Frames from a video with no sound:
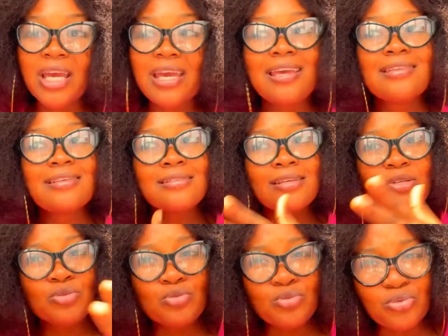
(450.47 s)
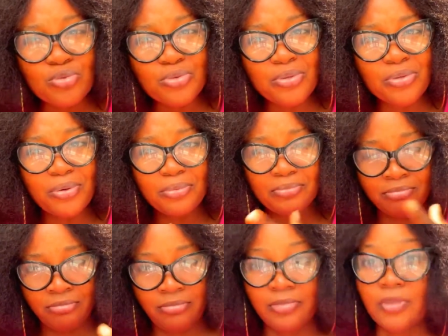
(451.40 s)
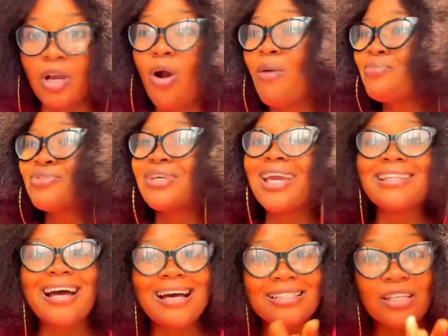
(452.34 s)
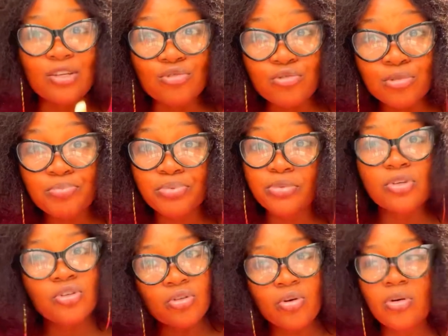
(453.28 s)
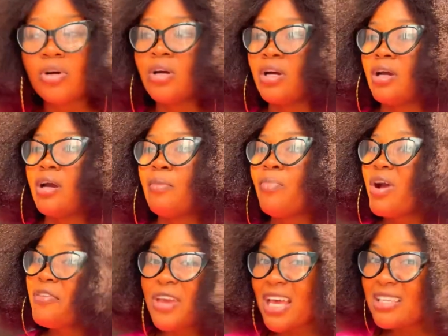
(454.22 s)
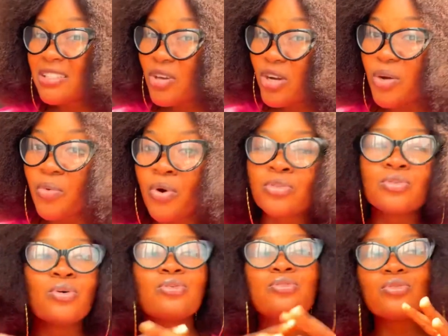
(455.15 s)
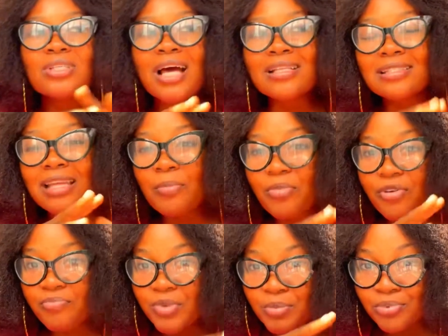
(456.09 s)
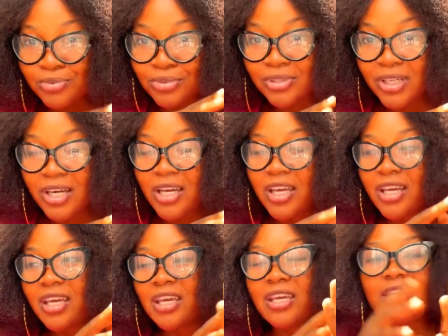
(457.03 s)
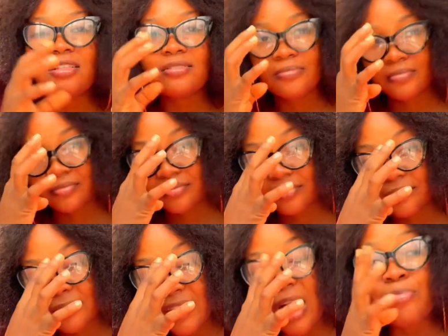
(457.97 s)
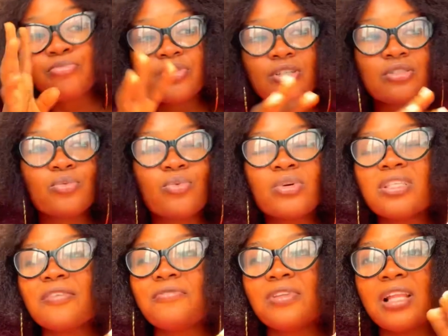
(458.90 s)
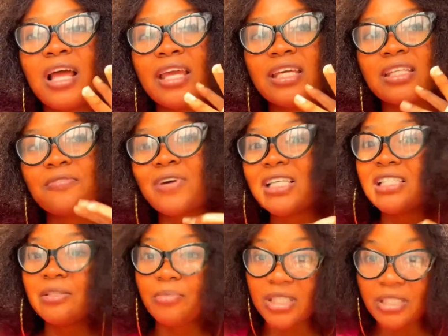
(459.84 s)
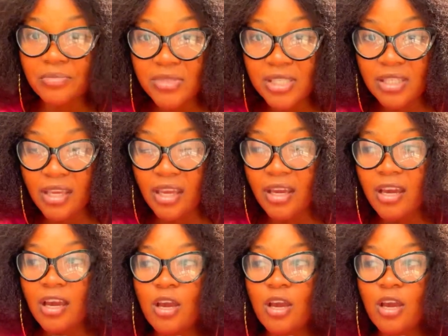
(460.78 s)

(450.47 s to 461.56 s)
it's easy to, you know, come together as a group, you know. But if you're the only one, so those are the type of people in abroad. Once they feel like they've actually made a mistake,